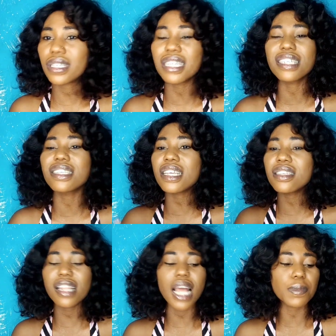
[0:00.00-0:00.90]
It is
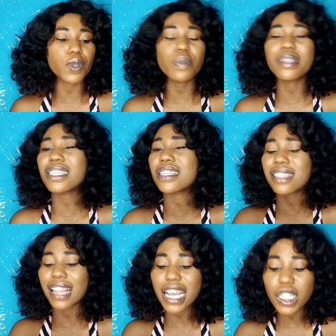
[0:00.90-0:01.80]
easily absorbs. It is
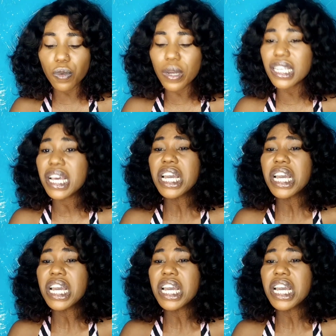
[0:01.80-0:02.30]
lightweight.